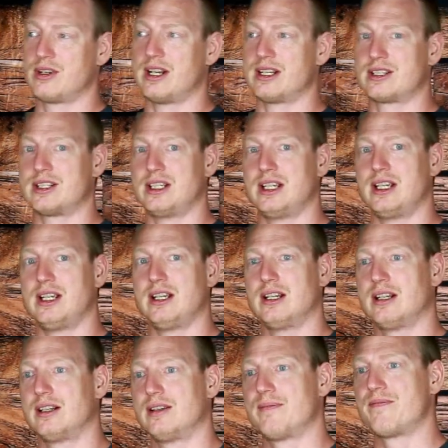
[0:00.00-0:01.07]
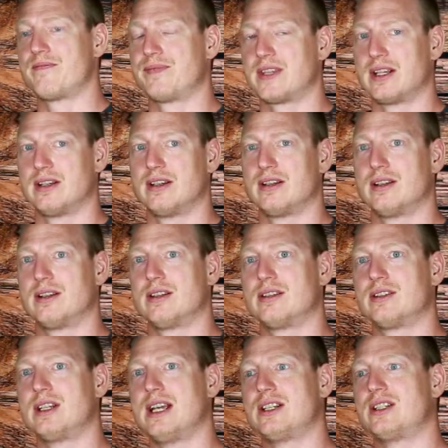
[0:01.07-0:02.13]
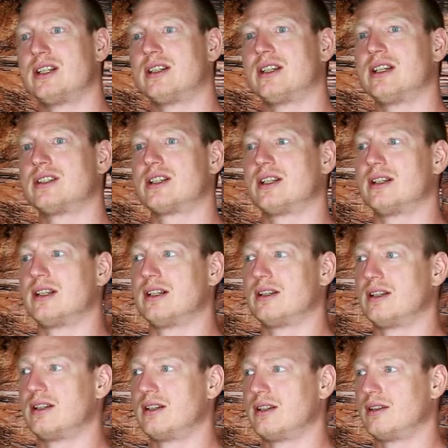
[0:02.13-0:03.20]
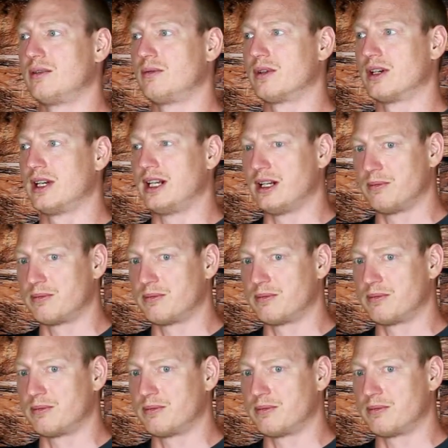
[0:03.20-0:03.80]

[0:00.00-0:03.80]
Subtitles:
try to see tasting things that we're going to